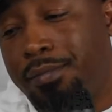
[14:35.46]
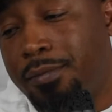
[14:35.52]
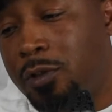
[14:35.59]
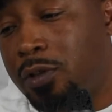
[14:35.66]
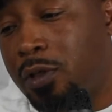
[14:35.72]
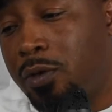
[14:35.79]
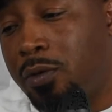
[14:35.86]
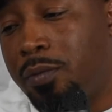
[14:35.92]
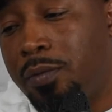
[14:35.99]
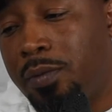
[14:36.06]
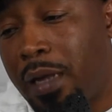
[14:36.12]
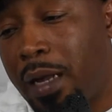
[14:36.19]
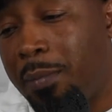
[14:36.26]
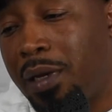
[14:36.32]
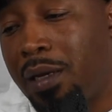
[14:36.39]
So
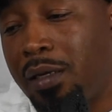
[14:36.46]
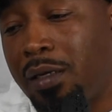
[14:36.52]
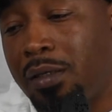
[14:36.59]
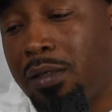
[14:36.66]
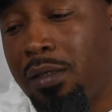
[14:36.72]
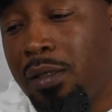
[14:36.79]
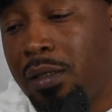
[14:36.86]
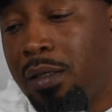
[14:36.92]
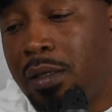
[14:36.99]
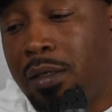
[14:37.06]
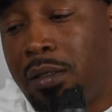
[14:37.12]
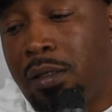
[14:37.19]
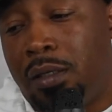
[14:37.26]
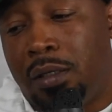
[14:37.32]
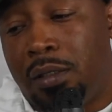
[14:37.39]
I mean,
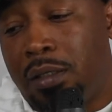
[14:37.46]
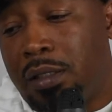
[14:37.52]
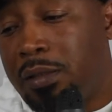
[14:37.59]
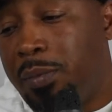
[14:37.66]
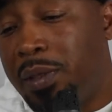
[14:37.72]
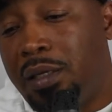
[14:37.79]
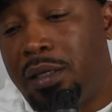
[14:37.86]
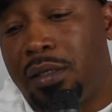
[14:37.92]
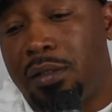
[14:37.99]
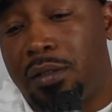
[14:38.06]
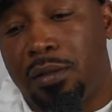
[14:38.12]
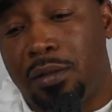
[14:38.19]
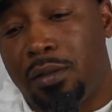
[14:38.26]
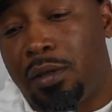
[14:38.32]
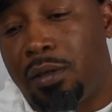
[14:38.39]
it's been
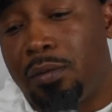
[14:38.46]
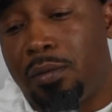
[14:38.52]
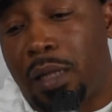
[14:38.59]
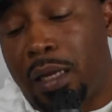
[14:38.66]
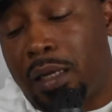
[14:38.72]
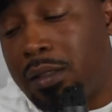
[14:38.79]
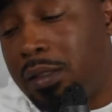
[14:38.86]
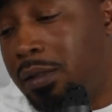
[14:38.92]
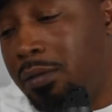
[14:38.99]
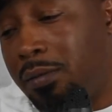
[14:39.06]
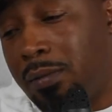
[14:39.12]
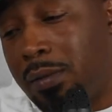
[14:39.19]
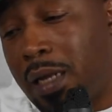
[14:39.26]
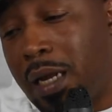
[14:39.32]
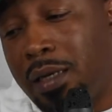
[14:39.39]
like
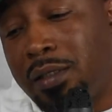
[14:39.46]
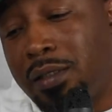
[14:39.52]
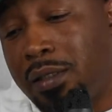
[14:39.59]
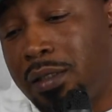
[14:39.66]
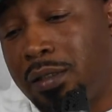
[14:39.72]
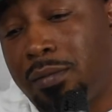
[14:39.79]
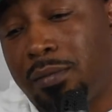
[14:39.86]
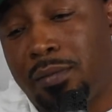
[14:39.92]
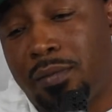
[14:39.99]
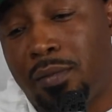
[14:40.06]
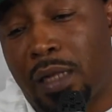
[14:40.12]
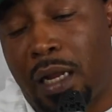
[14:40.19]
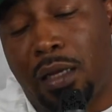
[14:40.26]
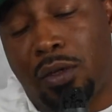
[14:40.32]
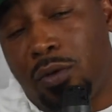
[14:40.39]
honestly,
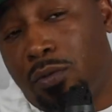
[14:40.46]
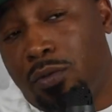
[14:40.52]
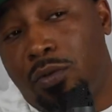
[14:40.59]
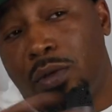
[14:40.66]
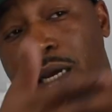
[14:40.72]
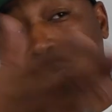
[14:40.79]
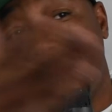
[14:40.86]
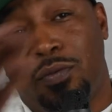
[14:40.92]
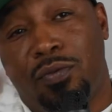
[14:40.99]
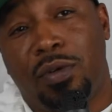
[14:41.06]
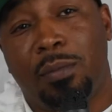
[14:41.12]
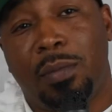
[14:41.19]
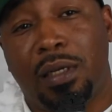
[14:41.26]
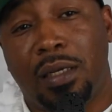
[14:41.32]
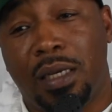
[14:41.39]
like you guys are
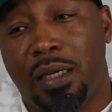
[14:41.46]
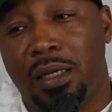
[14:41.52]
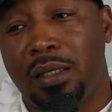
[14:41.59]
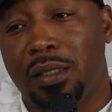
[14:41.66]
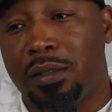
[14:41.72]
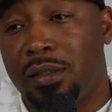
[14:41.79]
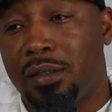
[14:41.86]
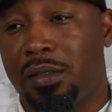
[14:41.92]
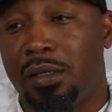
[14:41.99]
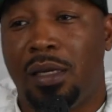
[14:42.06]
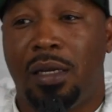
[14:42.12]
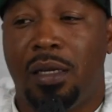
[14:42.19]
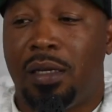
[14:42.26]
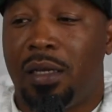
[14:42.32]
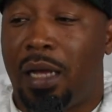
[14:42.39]
from LA.
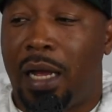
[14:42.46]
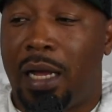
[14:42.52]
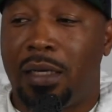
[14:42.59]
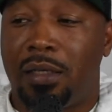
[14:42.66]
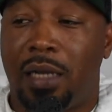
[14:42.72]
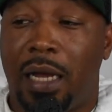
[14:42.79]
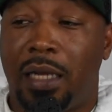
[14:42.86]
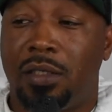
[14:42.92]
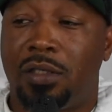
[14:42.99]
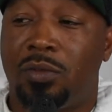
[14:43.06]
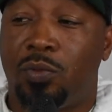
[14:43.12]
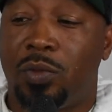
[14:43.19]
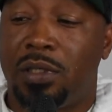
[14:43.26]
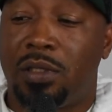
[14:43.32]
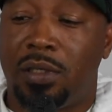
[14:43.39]
I just
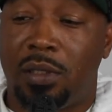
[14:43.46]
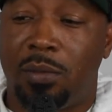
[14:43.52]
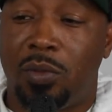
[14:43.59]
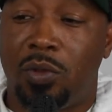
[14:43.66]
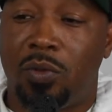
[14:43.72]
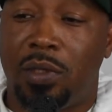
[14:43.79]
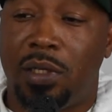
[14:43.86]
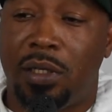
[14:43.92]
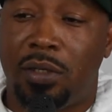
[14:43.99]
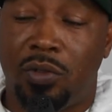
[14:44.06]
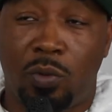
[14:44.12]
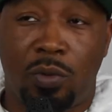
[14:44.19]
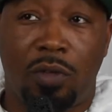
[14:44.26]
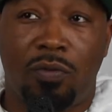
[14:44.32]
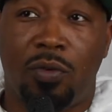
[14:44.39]
recently moved here in
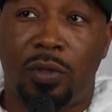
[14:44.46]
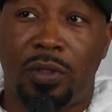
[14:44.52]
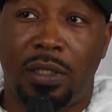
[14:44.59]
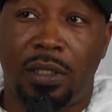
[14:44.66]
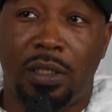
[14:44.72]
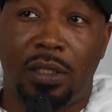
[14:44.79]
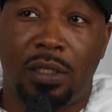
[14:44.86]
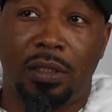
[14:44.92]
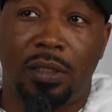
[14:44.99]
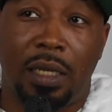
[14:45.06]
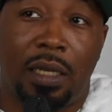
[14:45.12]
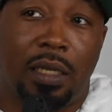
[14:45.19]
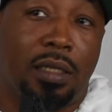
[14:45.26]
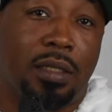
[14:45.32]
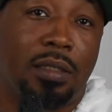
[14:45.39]
2014,
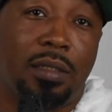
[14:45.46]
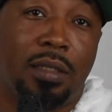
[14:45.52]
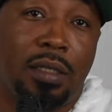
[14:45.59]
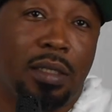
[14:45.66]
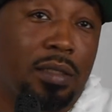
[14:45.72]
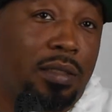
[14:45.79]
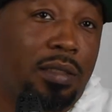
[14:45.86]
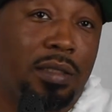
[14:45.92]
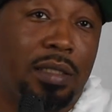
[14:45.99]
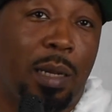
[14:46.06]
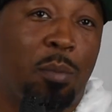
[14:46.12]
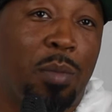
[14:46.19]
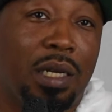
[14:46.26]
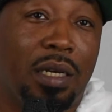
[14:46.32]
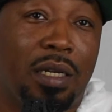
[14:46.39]
and since
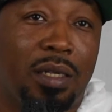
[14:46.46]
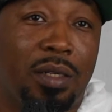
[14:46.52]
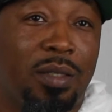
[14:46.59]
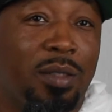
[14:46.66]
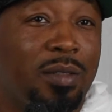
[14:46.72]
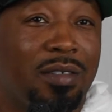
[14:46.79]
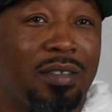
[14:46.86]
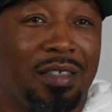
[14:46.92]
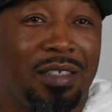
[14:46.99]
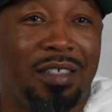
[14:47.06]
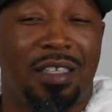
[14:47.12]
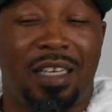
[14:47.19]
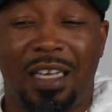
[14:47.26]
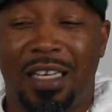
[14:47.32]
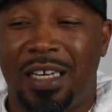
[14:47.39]
I've been here,
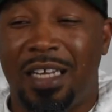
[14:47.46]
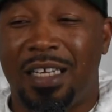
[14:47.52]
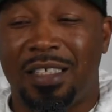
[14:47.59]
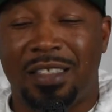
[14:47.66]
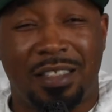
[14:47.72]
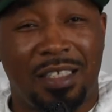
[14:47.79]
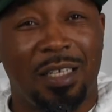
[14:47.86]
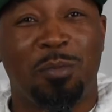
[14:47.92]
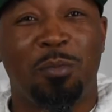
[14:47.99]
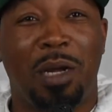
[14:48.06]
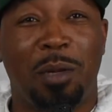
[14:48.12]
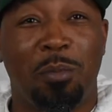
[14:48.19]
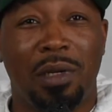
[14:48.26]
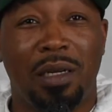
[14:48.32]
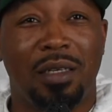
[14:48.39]
LA has kicked
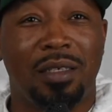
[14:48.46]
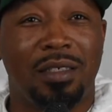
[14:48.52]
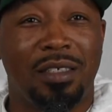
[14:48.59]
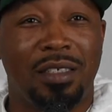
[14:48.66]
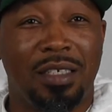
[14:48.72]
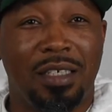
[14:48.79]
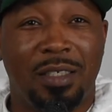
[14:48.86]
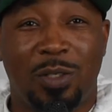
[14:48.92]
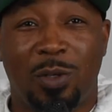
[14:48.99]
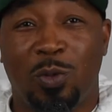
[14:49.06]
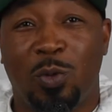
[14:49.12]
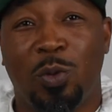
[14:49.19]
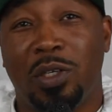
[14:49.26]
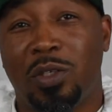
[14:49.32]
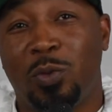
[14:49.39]
my butt. So
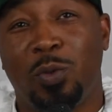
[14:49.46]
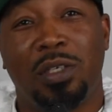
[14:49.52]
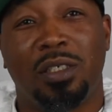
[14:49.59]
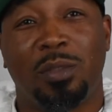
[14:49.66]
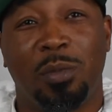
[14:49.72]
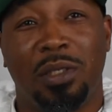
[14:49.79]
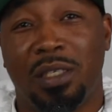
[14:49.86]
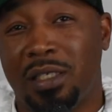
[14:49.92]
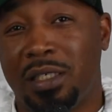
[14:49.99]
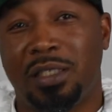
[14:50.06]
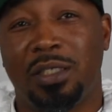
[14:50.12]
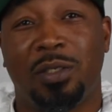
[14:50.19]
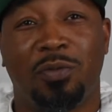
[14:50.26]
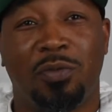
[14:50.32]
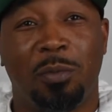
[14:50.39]
2020 has been a good
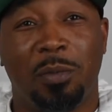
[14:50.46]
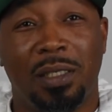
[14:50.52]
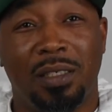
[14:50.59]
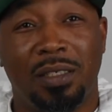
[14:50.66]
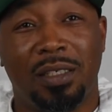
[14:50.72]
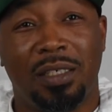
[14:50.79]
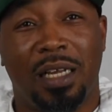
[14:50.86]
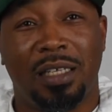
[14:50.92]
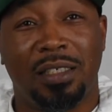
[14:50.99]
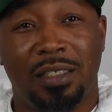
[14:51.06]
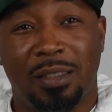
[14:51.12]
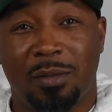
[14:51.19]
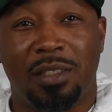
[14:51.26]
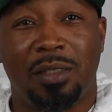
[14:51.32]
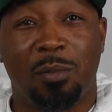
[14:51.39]
year for me. I
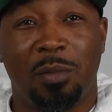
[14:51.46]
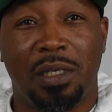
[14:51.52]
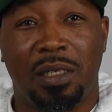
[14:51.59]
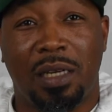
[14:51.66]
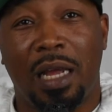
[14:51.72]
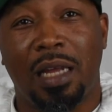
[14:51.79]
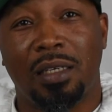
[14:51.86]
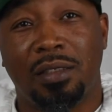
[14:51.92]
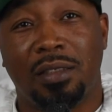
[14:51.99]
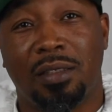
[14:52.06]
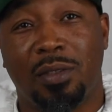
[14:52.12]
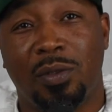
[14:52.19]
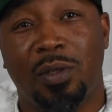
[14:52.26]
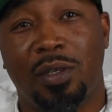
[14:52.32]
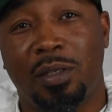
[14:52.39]
just just being honest,
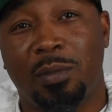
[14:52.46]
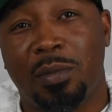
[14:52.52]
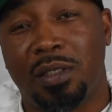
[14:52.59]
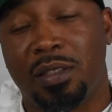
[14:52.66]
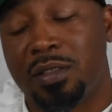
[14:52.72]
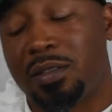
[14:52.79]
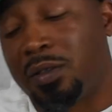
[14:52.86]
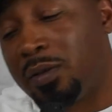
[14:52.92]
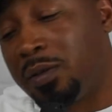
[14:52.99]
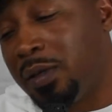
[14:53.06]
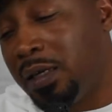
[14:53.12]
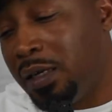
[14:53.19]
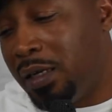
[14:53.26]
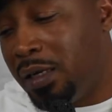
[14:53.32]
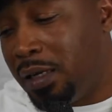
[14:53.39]
you know what I mean. So
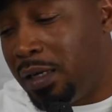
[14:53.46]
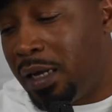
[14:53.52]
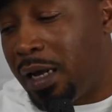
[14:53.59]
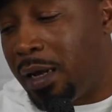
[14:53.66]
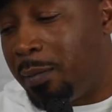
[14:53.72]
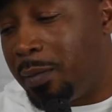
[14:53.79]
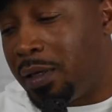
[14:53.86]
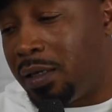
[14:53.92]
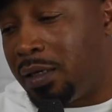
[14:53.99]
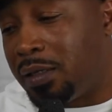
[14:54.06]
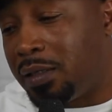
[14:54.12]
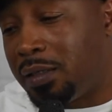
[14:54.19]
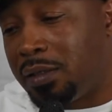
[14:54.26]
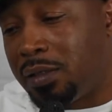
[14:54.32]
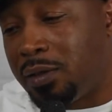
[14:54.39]
I
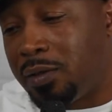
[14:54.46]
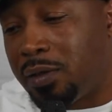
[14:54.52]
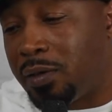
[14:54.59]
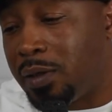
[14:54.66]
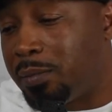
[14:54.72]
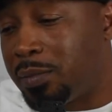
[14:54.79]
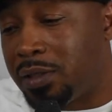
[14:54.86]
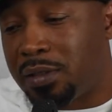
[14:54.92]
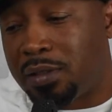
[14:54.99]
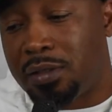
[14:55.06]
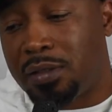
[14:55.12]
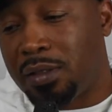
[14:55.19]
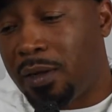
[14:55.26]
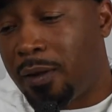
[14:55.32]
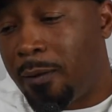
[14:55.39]
mean, I'm
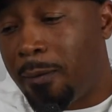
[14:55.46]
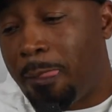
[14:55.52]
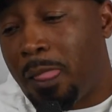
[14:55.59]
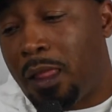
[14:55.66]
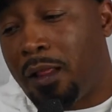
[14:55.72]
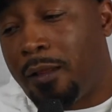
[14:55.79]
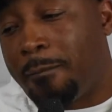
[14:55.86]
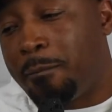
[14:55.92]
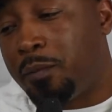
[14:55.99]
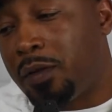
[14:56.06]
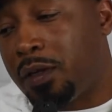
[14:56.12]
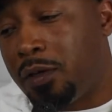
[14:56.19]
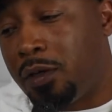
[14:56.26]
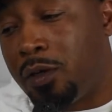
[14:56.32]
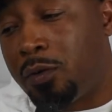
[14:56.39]
just
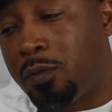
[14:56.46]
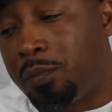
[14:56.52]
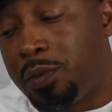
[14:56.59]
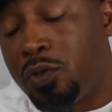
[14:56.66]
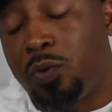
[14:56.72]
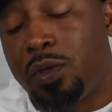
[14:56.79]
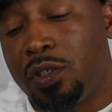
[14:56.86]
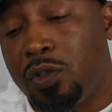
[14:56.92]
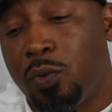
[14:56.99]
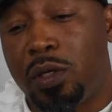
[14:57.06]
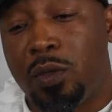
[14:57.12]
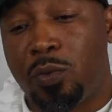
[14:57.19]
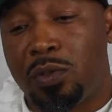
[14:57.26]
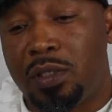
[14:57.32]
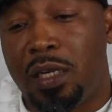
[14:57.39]
But
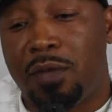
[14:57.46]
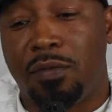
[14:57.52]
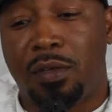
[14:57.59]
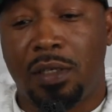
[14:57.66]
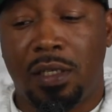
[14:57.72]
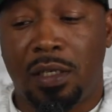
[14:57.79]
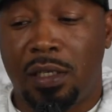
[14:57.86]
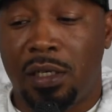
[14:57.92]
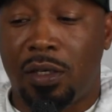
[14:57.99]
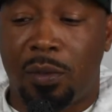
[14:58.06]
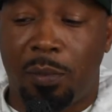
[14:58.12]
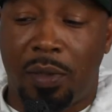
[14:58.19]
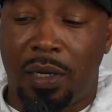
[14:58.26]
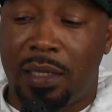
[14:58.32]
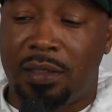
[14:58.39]
2020 was definitely the year to
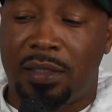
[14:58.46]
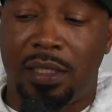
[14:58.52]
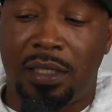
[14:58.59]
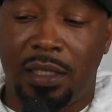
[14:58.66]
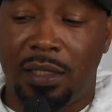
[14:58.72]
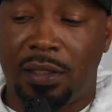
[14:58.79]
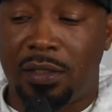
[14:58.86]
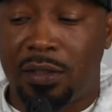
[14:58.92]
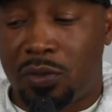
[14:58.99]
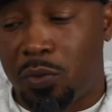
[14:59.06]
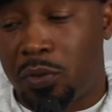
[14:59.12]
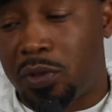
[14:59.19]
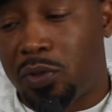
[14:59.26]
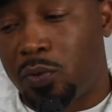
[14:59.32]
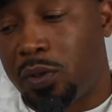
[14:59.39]
plant seeds, and
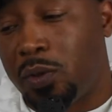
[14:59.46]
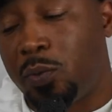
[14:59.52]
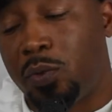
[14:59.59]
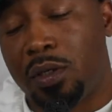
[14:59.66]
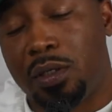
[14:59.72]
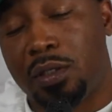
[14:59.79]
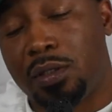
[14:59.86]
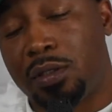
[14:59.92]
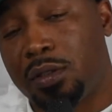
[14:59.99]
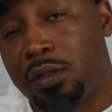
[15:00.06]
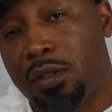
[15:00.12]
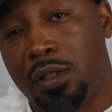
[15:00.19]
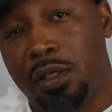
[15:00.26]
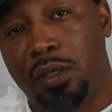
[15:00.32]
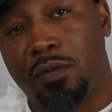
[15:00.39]
2021 is
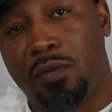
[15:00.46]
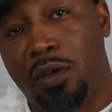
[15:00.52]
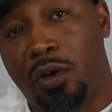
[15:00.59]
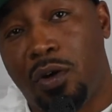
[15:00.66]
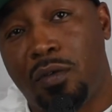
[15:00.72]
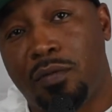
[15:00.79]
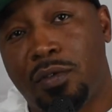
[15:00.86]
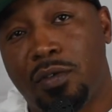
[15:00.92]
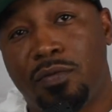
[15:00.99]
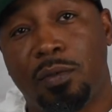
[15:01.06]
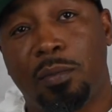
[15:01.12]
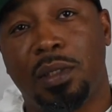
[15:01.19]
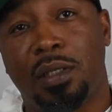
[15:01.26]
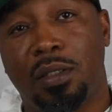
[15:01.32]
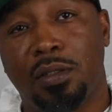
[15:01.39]
the year of the harvest for
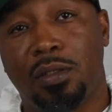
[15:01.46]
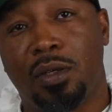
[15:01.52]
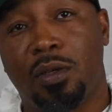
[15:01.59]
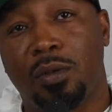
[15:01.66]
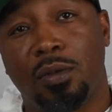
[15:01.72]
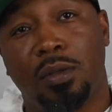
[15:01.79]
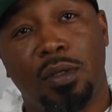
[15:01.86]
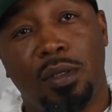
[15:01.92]
me. So